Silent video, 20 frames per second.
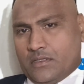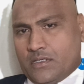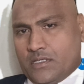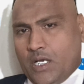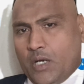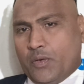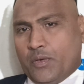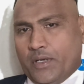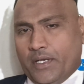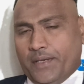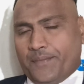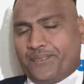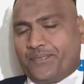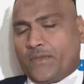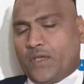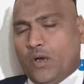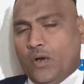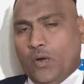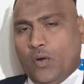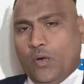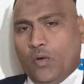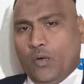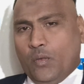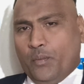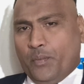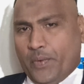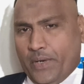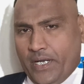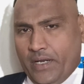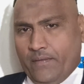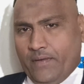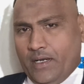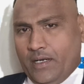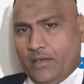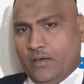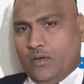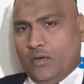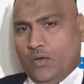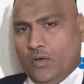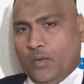sound,
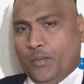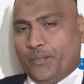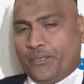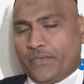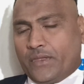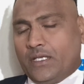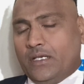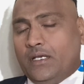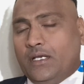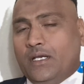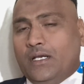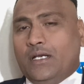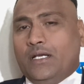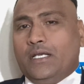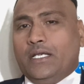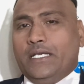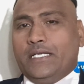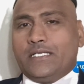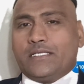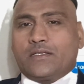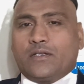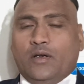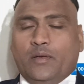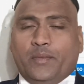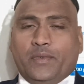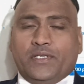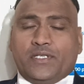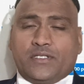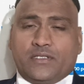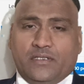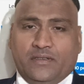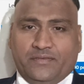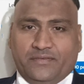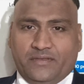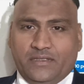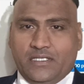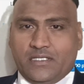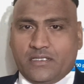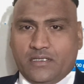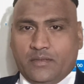pranava, Om. It is combination
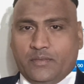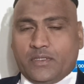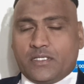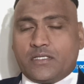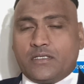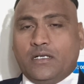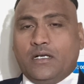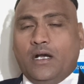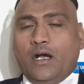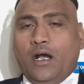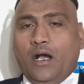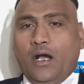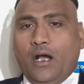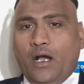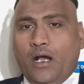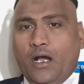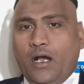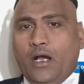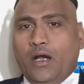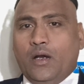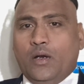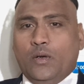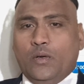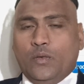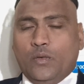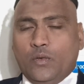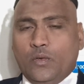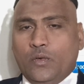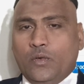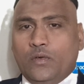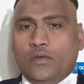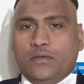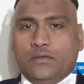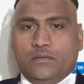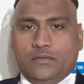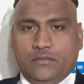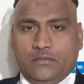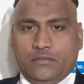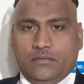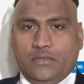of three syllables. A, U,
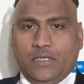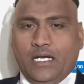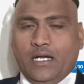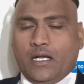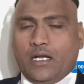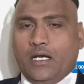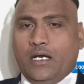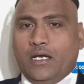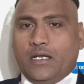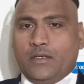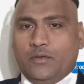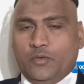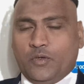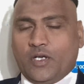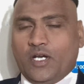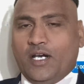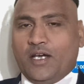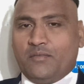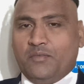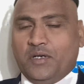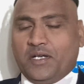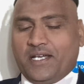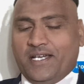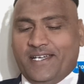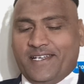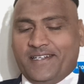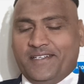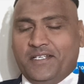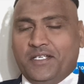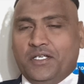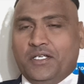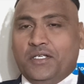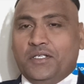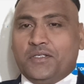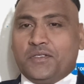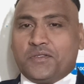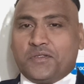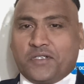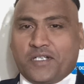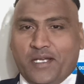Akar, Ukar, Makar.
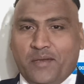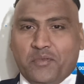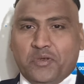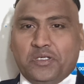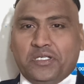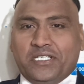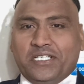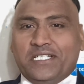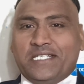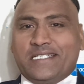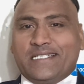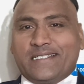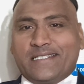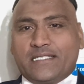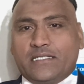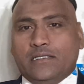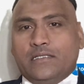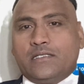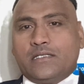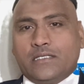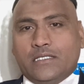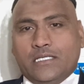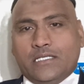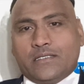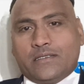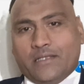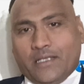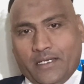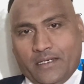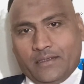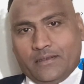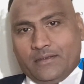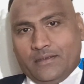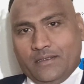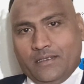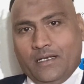So communication skills is there.